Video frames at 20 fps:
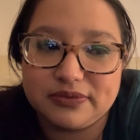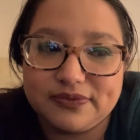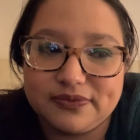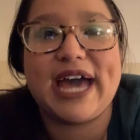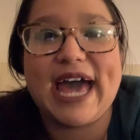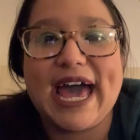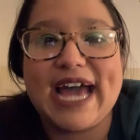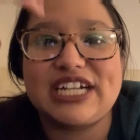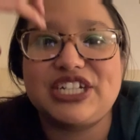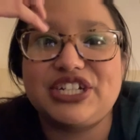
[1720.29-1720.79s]

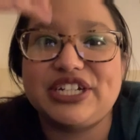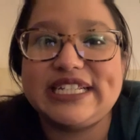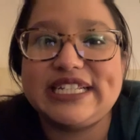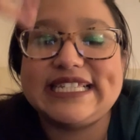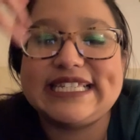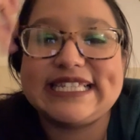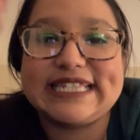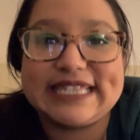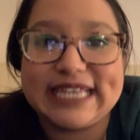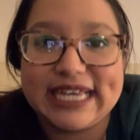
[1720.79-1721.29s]
actually
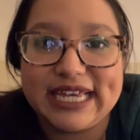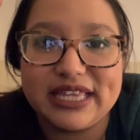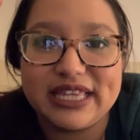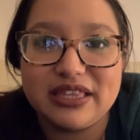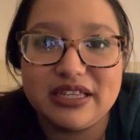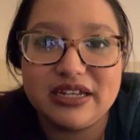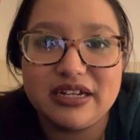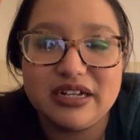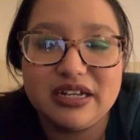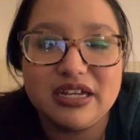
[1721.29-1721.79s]
sticking
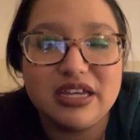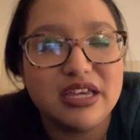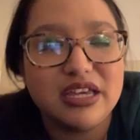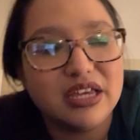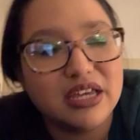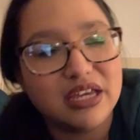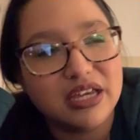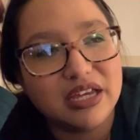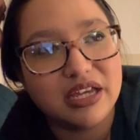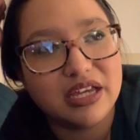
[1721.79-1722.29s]
there
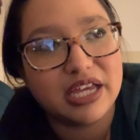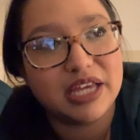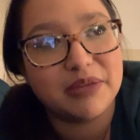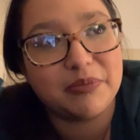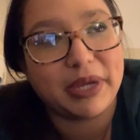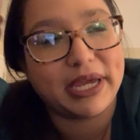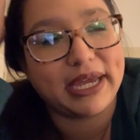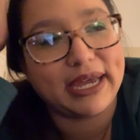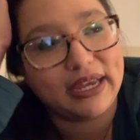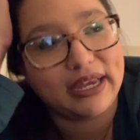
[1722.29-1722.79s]
in
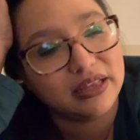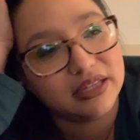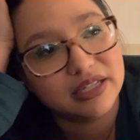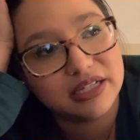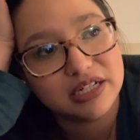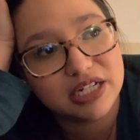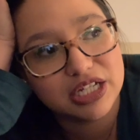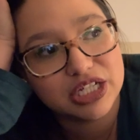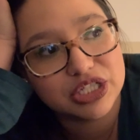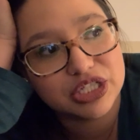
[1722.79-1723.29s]
my
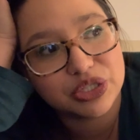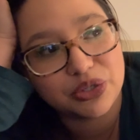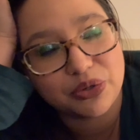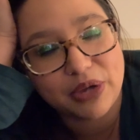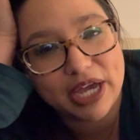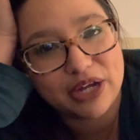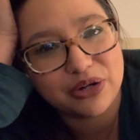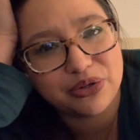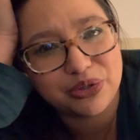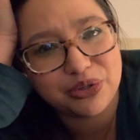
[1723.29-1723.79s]
eyelid, so
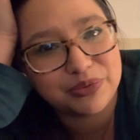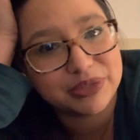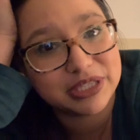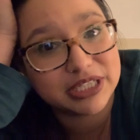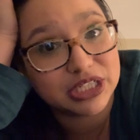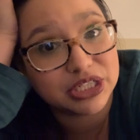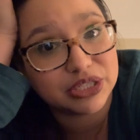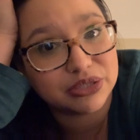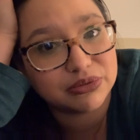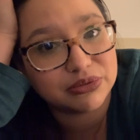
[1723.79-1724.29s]
I don't know what to
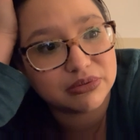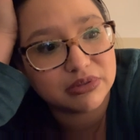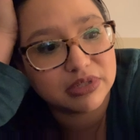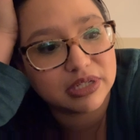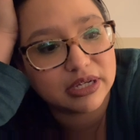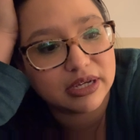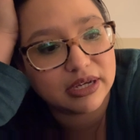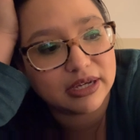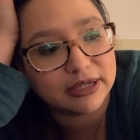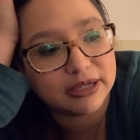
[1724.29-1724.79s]
do.
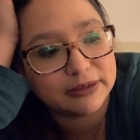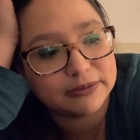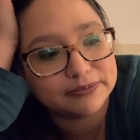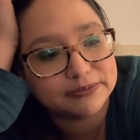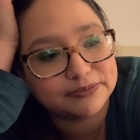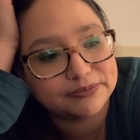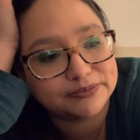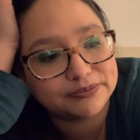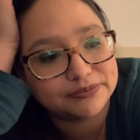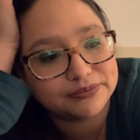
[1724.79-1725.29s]

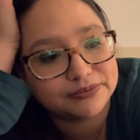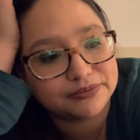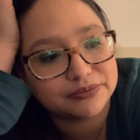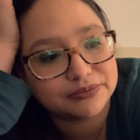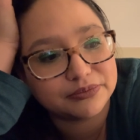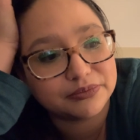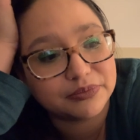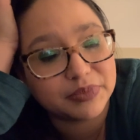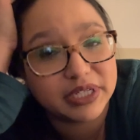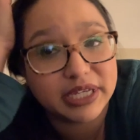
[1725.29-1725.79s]

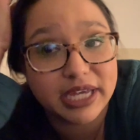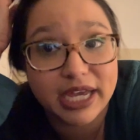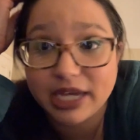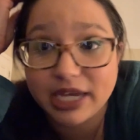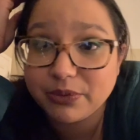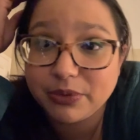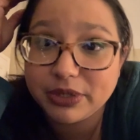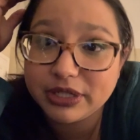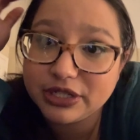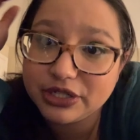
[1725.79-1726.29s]
But yeah, I
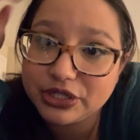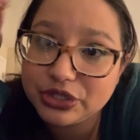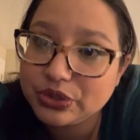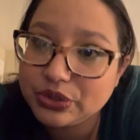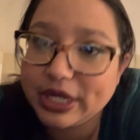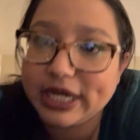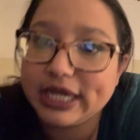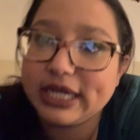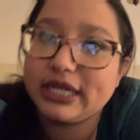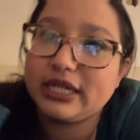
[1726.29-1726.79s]
wanted to
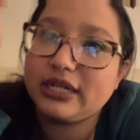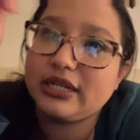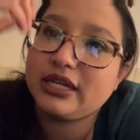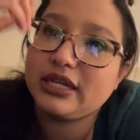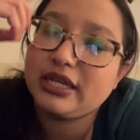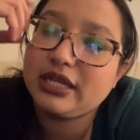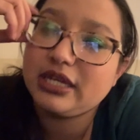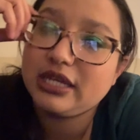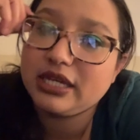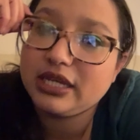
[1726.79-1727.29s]
try it.
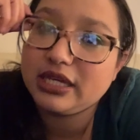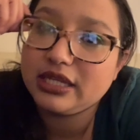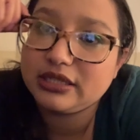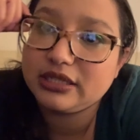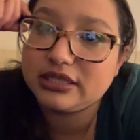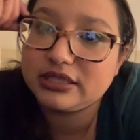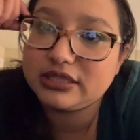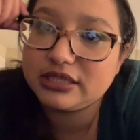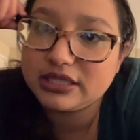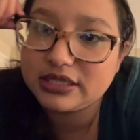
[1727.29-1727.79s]

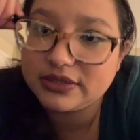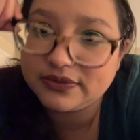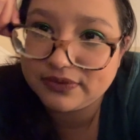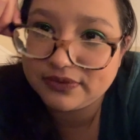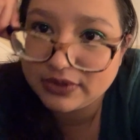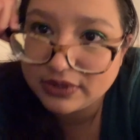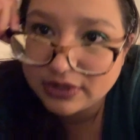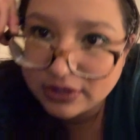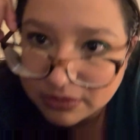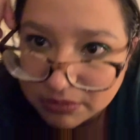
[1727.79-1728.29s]
This is
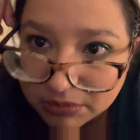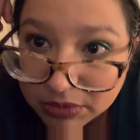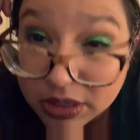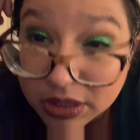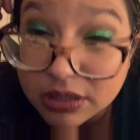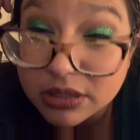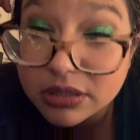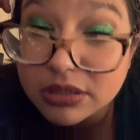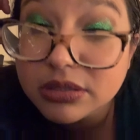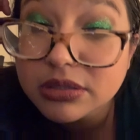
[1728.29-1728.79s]
from
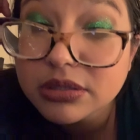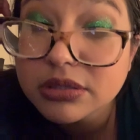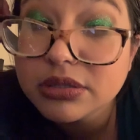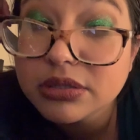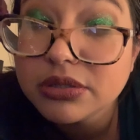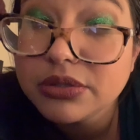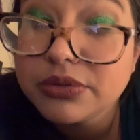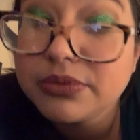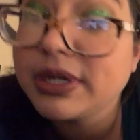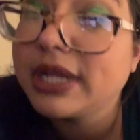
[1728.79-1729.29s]

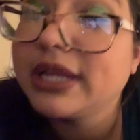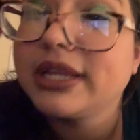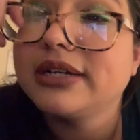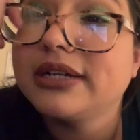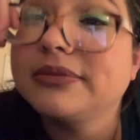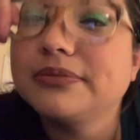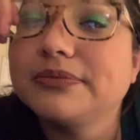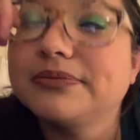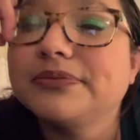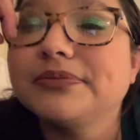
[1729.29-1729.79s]
Lurella
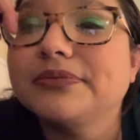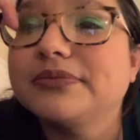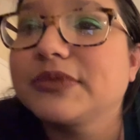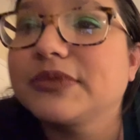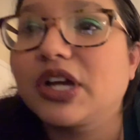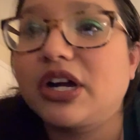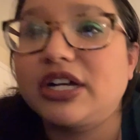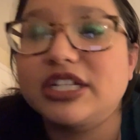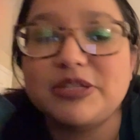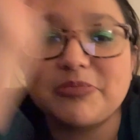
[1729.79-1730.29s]

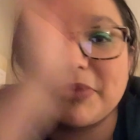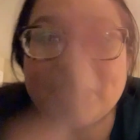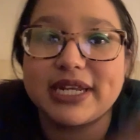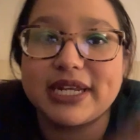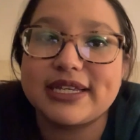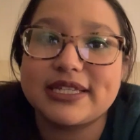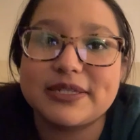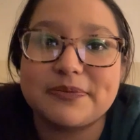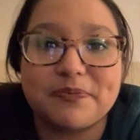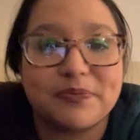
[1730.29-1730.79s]

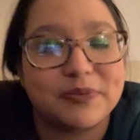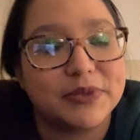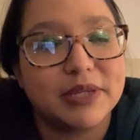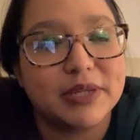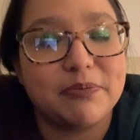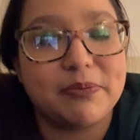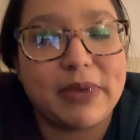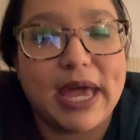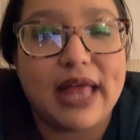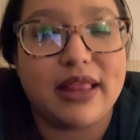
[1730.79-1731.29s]
Cosmetics, the
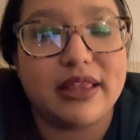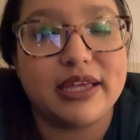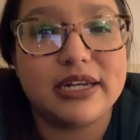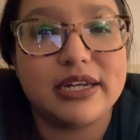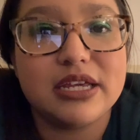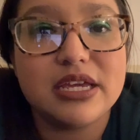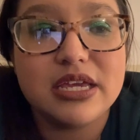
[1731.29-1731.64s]
palette.